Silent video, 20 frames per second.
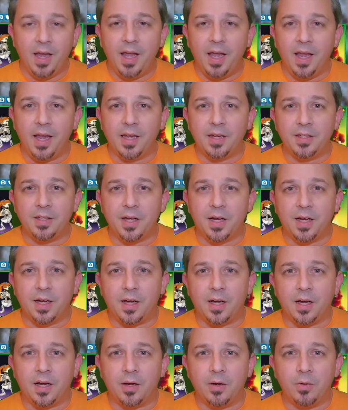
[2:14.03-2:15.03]
and
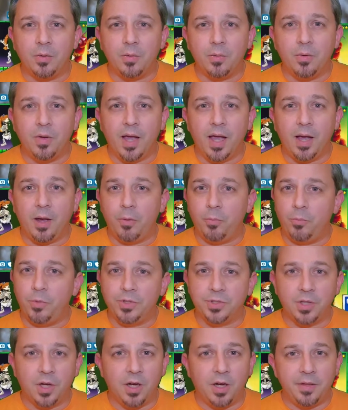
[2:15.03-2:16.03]
uh, uh,
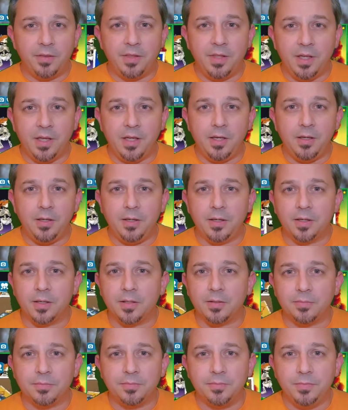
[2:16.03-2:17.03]
was on the
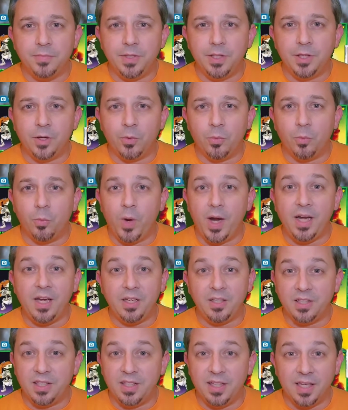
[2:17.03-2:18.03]
uh, you know
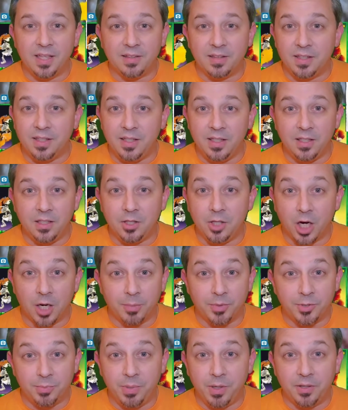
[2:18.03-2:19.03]
waiting to get the
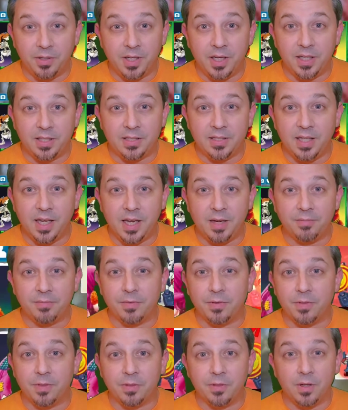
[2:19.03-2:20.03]
Garbage Pail Kids game
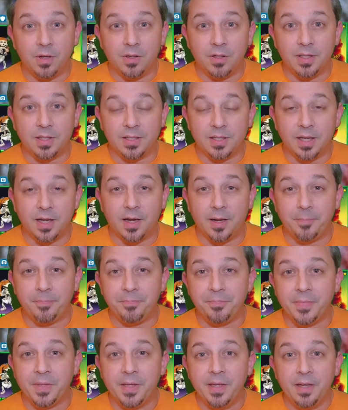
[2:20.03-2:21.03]
for the longest time.
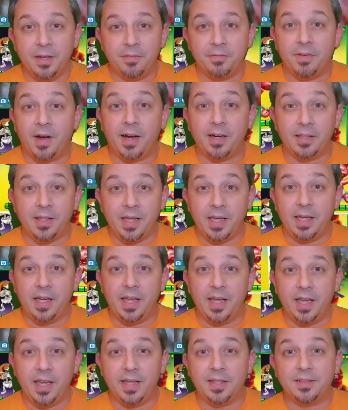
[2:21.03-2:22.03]
Finally, it
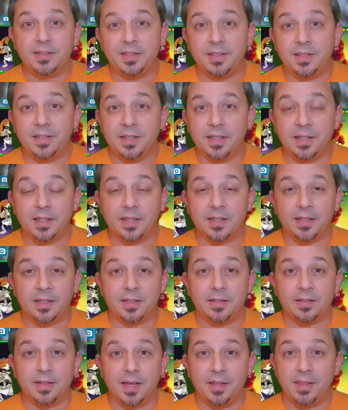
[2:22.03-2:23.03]
hit.
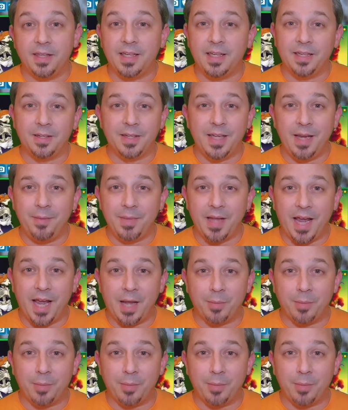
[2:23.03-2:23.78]
Uh, I think it came to